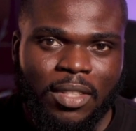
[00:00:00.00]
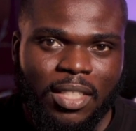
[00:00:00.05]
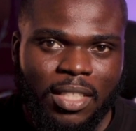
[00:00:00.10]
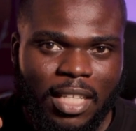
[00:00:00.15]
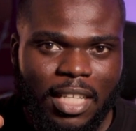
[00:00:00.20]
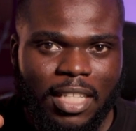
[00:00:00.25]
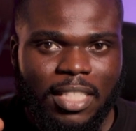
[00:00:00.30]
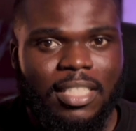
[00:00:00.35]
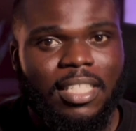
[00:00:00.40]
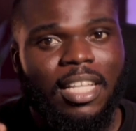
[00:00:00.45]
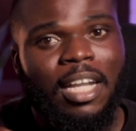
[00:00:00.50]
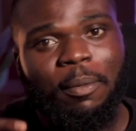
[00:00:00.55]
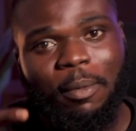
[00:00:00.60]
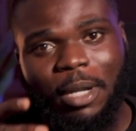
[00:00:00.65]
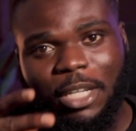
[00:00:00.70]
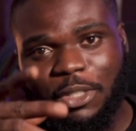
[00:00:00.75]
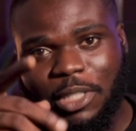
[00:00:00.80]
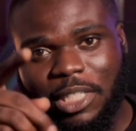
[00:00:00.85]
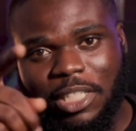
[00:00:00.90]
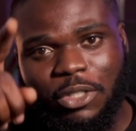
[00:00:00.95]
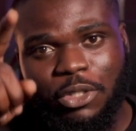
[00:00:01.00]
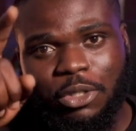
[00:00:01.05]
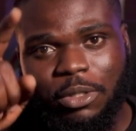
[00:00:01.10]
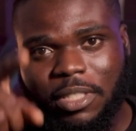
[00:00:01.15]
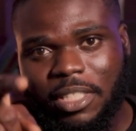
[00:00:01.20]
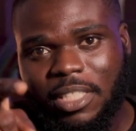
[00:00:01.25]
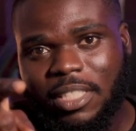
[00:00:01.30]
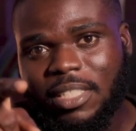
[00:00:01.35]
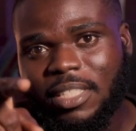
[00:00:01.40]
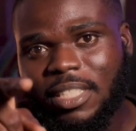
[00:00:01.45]
Yes, I'm actually
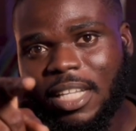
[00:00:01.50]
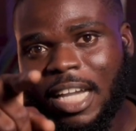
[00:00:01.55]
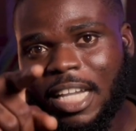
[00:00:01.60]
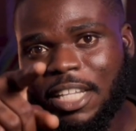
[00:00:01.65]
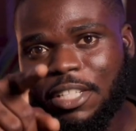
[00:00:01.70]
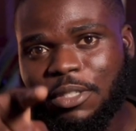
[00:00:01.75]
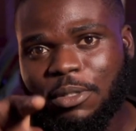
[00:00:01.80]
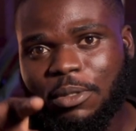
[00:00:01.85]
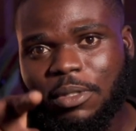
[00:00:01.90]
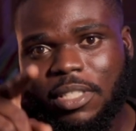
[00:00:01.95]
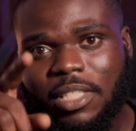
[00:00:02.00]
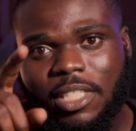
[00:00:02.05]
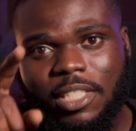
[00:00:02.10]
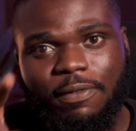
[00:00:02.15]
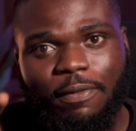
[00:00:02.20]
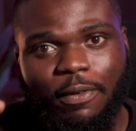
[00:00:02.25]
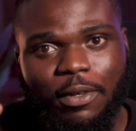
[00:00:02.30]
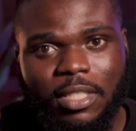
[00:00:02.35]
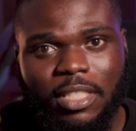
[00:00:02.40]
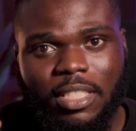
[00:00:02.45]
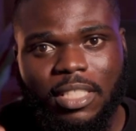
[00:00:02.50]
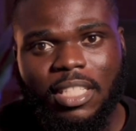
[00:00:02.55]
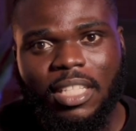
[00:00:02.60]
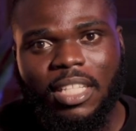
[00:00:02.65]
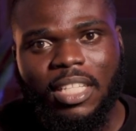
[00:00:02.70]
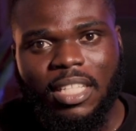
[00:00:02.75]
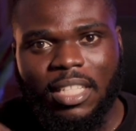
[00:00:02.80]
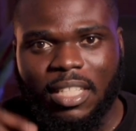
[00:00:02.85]
shooting ISO 640.